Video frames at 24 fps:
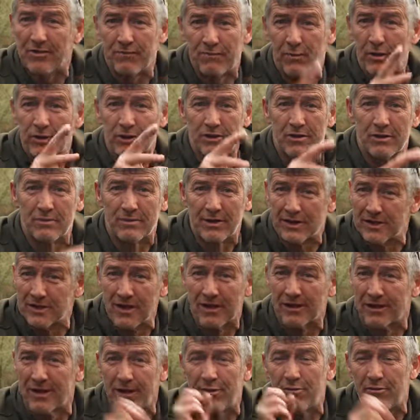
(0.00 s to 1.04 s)
I've watched them. They
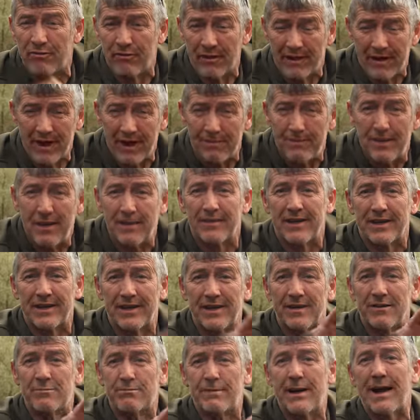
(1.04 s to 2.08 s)
suck the whole thing up, up they
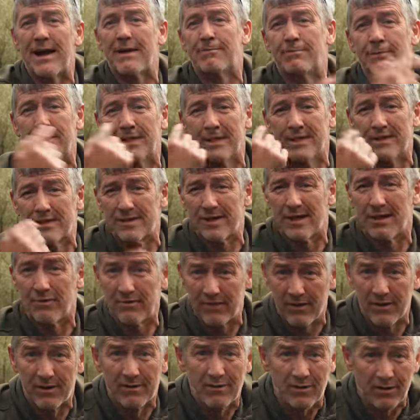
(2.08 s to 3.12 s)
go, bam, and it's
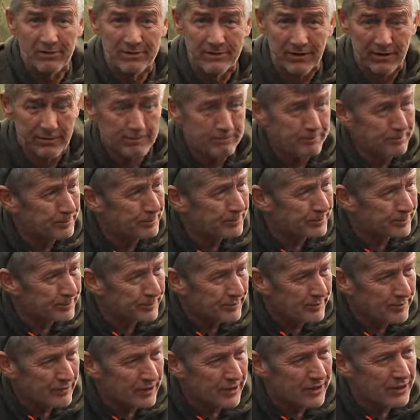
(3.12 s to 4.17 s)
photograph time.
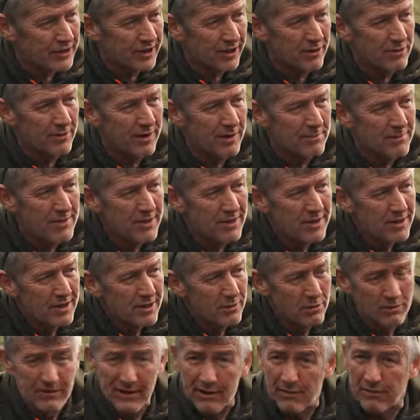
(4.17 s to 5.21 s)
So
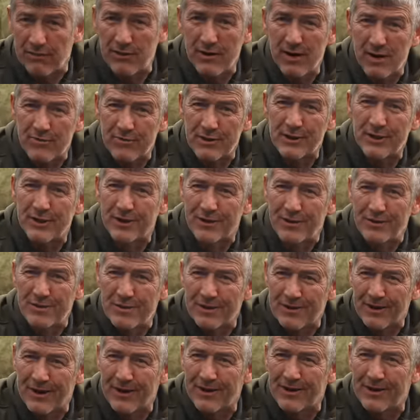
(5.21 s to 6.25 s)
without further ado,
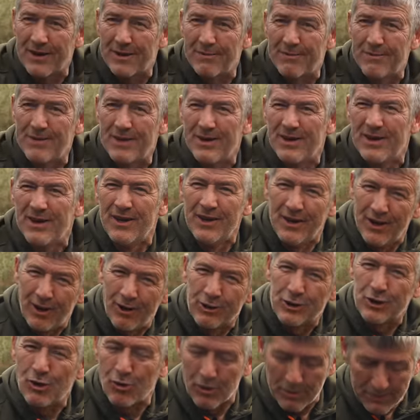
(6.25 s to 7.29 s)
I'll
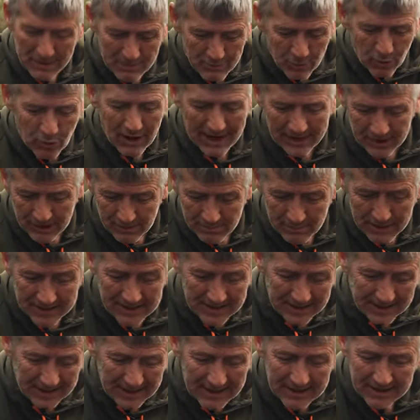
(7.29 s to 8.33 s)
talk a bit more as I'm
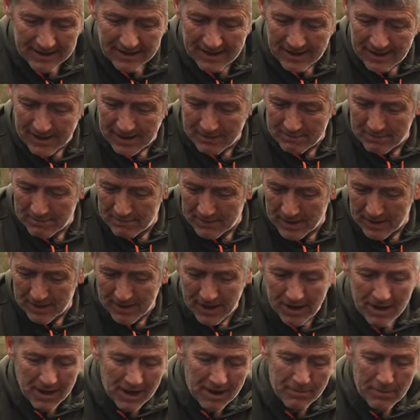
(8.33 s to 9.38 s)
making it
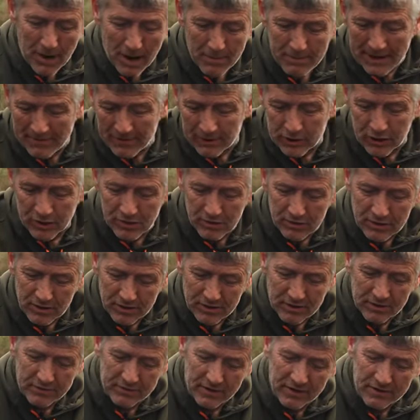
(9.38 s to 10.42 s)
about the do's
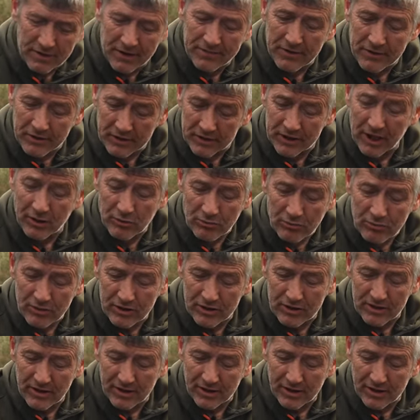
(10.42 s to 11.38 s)
and the don'ts.